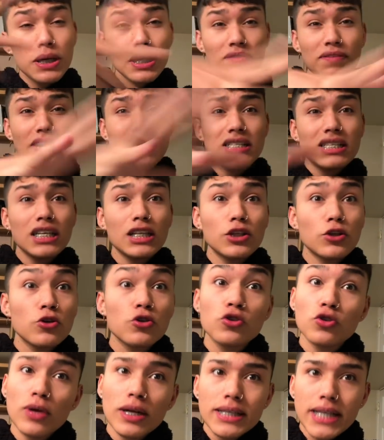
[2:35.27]
I'll give you guys like a
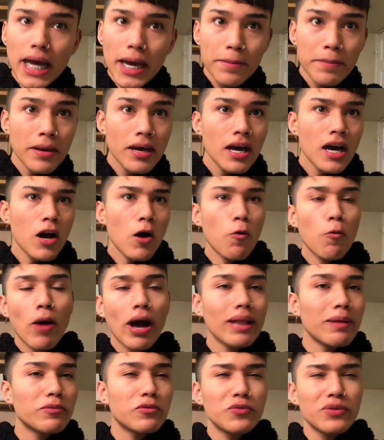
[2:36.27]
little story time
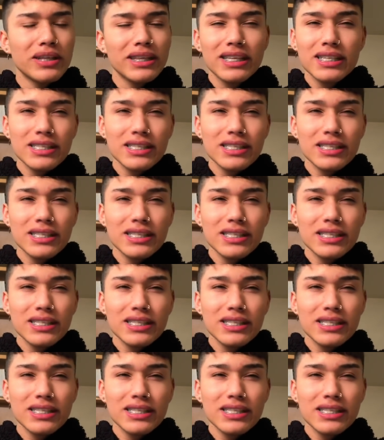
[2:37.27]
while I'm doing